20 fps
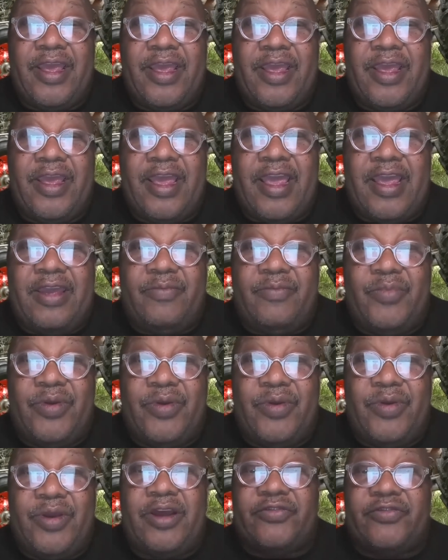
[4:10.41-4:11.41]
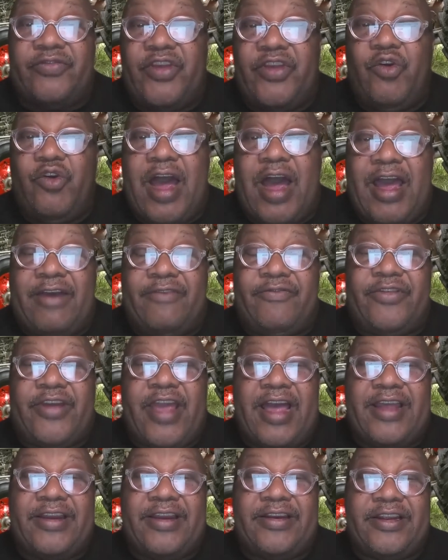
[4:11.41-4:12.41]
And because of you, I've
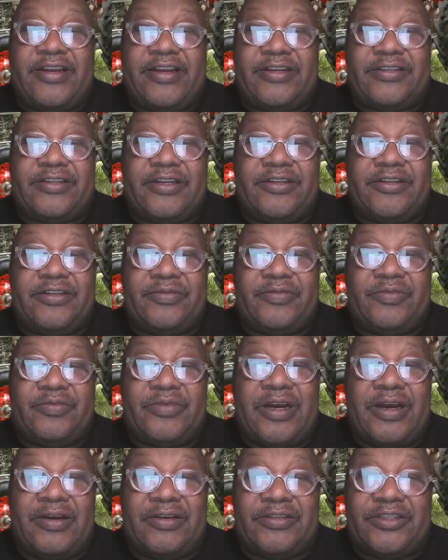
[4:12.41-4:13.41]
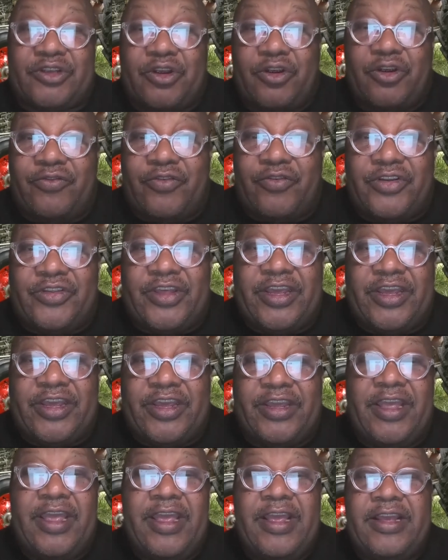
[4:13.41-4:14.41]
gotten to serve on the
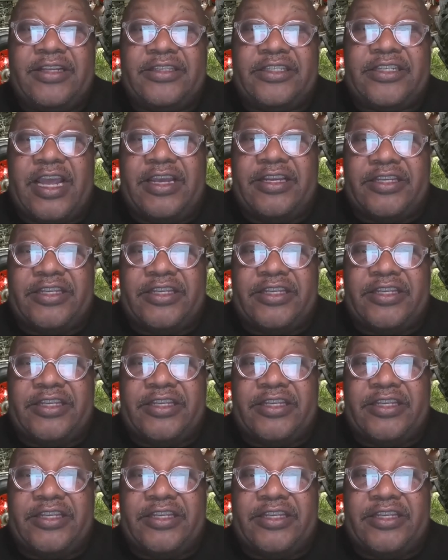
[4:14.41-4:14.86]
St.